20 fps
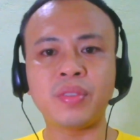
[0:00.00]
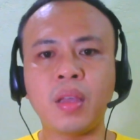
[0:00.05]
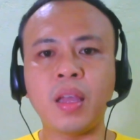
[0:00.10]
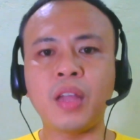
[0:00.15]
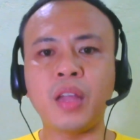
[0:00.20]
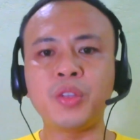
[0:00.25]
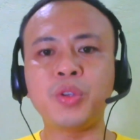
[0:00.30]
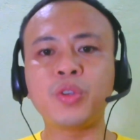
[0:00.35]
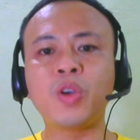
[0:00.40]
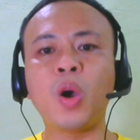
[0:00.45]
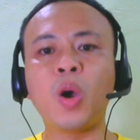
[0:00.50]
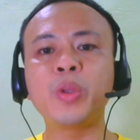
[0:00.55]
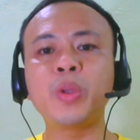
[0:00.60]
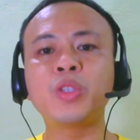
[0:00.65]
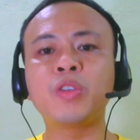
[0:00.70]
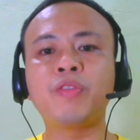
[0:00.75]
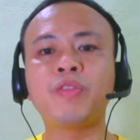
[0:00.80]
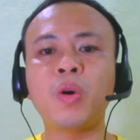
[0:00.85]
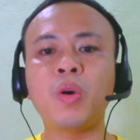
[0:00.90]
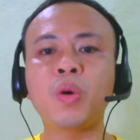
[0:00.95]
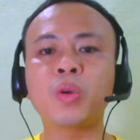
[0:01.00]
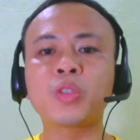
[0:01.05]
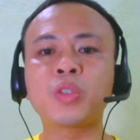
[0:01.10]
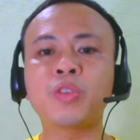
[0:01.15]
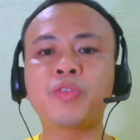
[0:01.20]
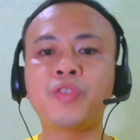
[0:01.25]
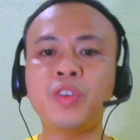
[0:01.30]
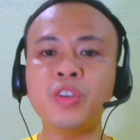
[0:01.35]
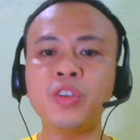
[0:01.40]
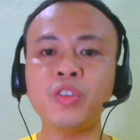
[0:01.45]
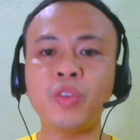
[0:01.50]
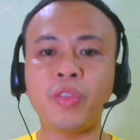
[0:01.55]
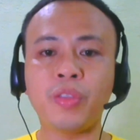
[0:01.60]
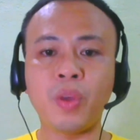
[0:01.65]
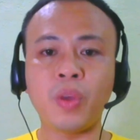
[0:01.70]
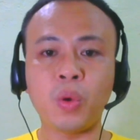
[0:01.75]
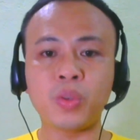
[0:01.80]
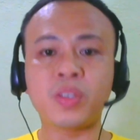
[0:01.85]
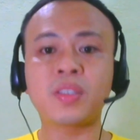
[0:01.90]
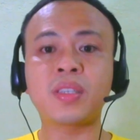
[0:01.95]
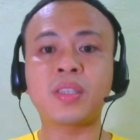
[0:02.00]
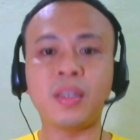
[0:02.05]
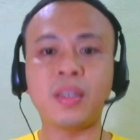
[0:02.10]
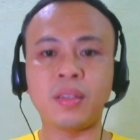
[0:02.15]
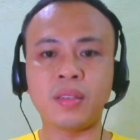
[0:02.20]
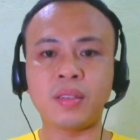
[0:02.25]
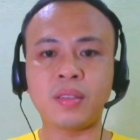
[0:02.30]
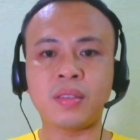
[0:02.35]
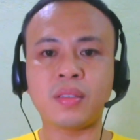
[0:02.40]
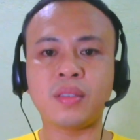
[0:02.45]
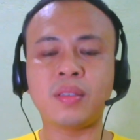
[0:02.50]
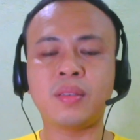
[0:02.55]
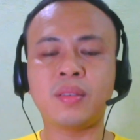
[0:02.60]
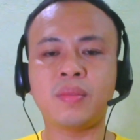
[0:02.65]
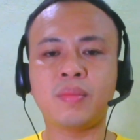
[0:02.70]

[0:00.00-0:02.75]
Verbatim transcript: And you're going to focus first on those skills.